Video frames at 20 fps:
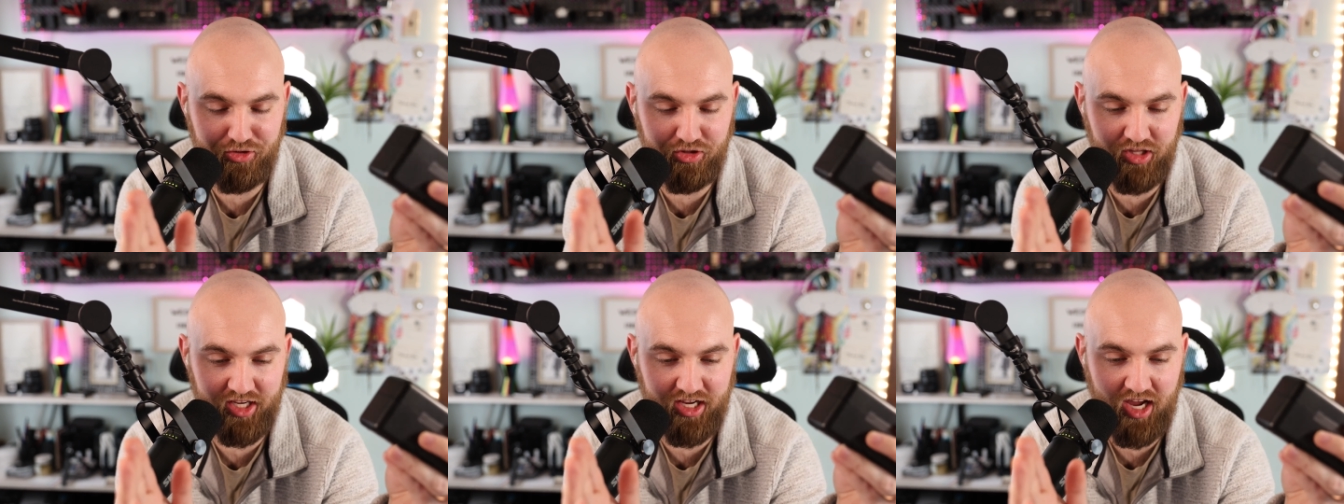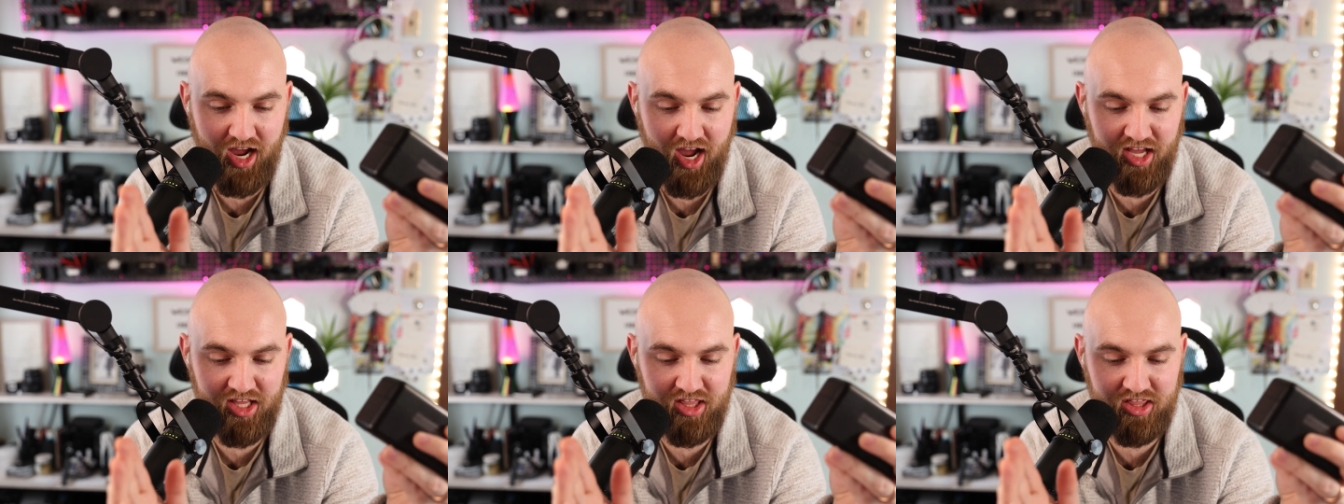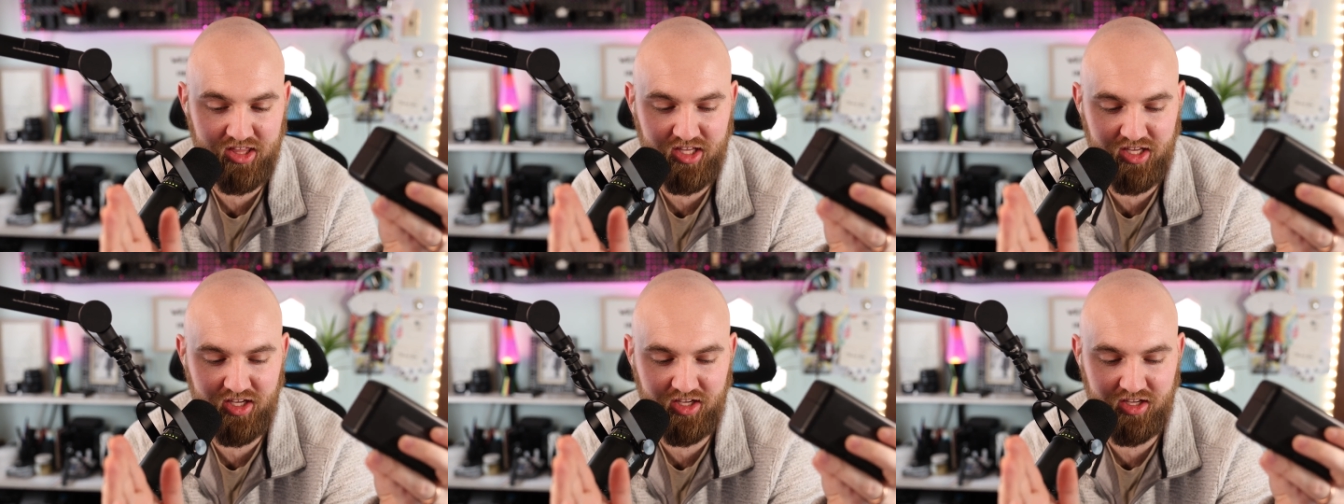Like I
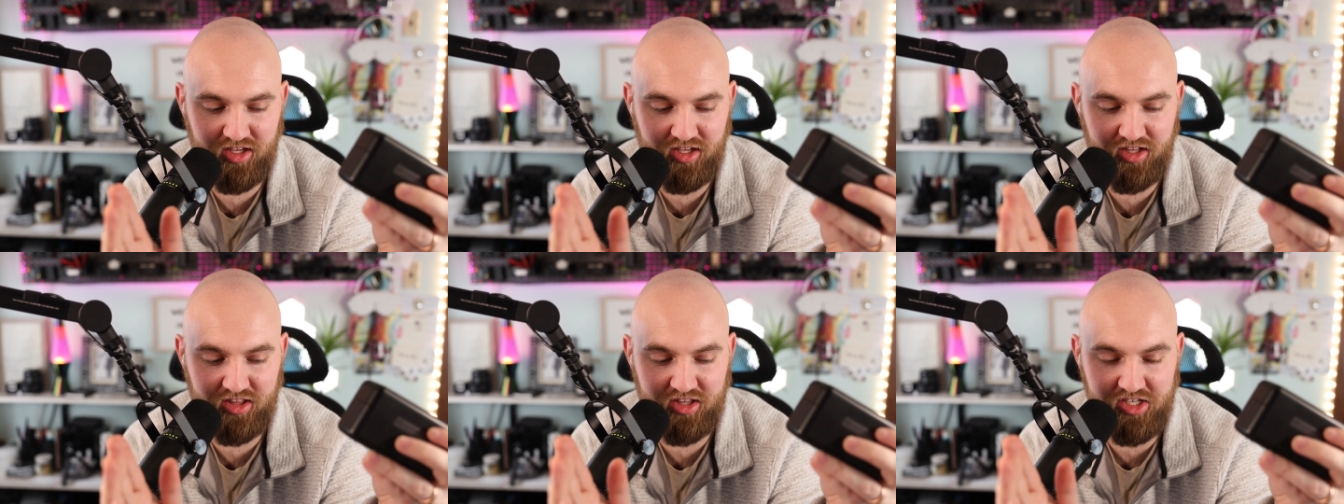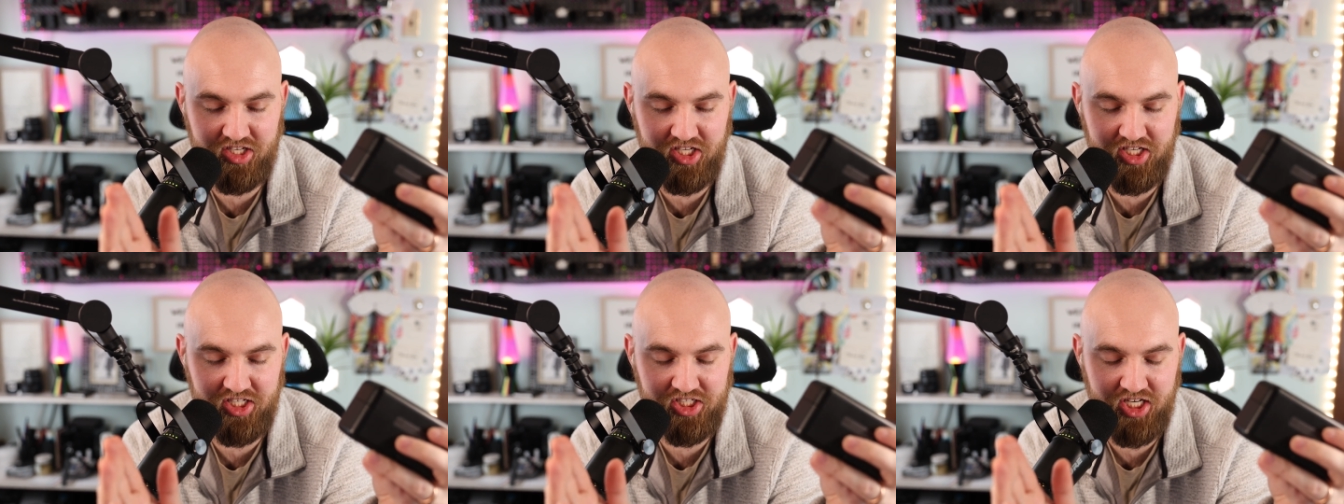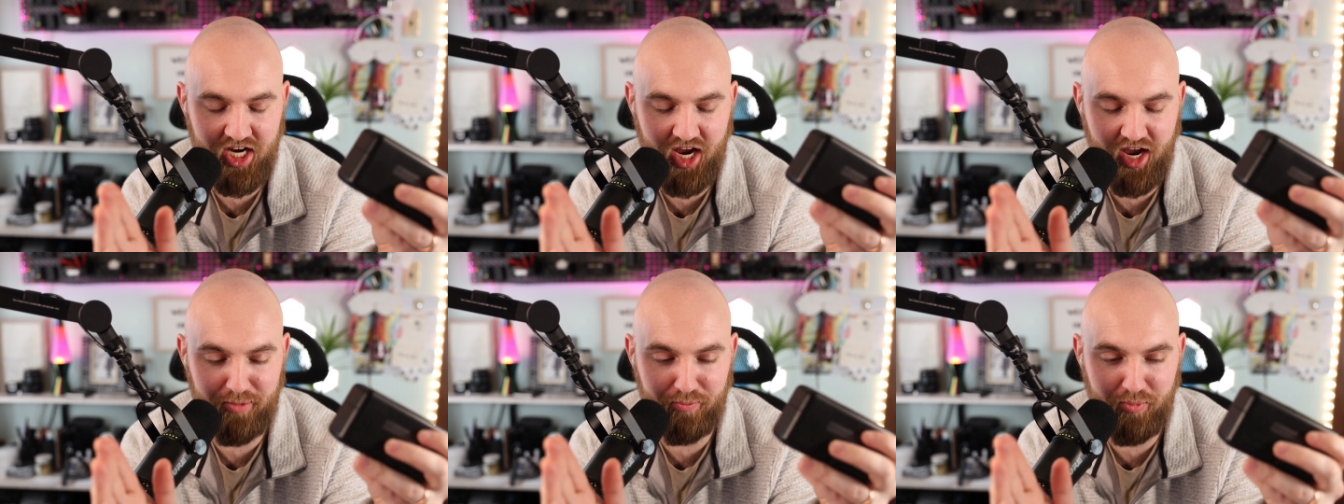think the
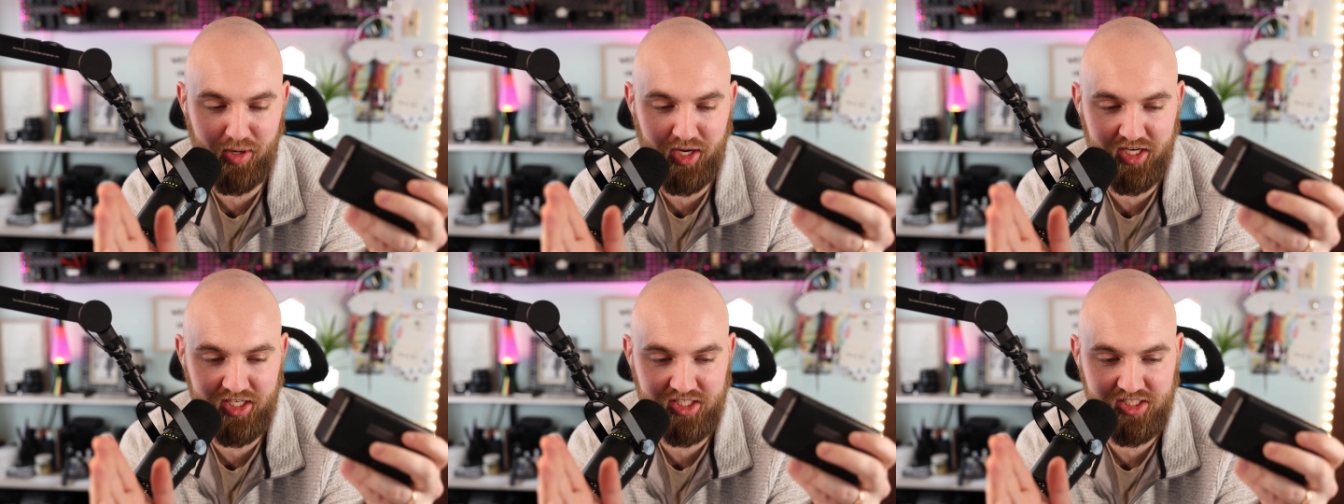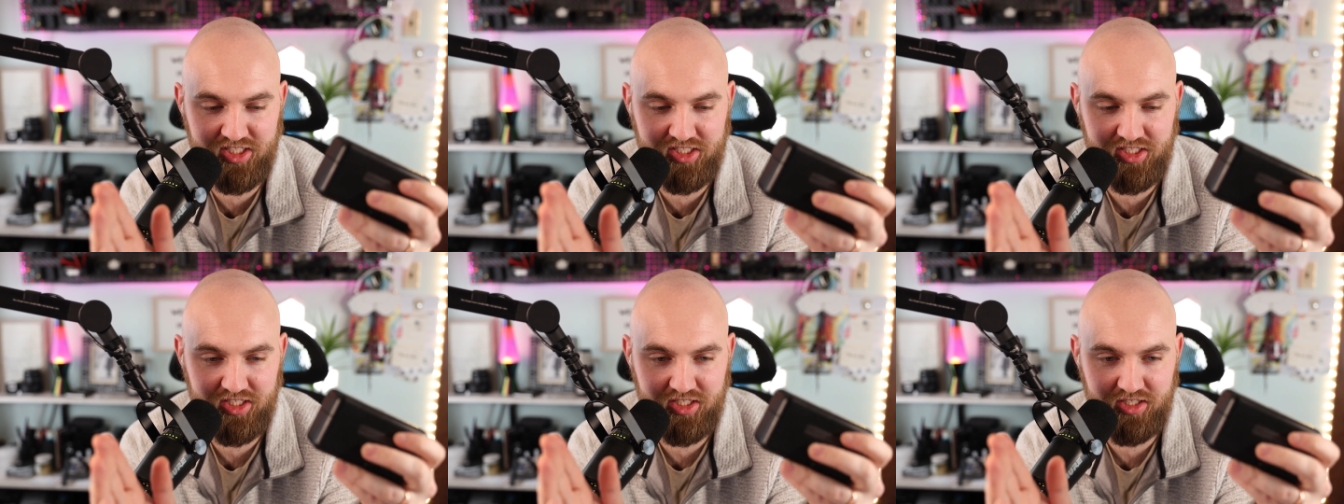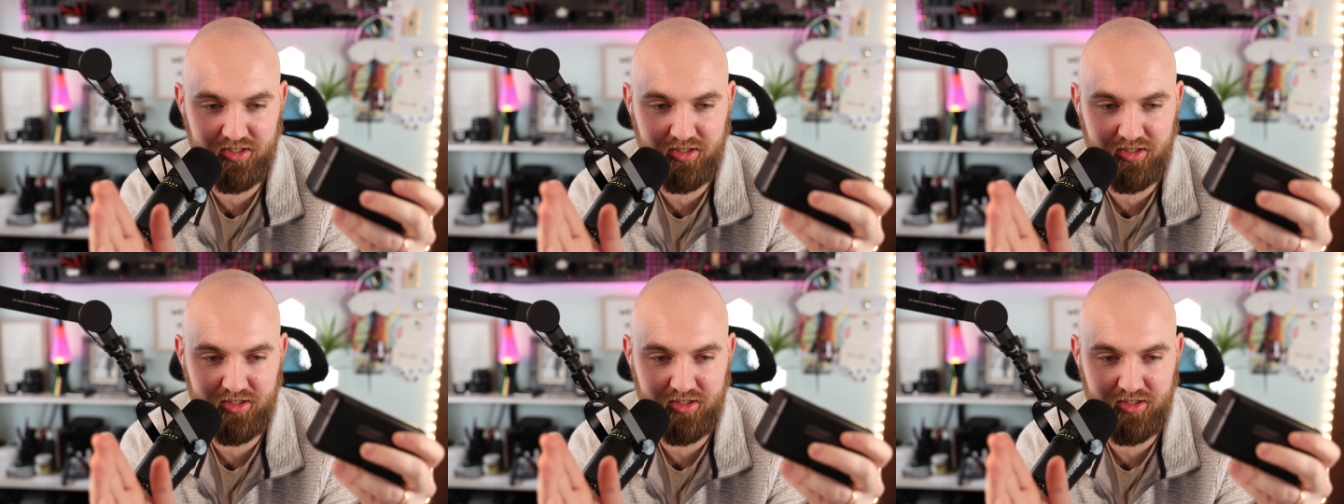DJI mics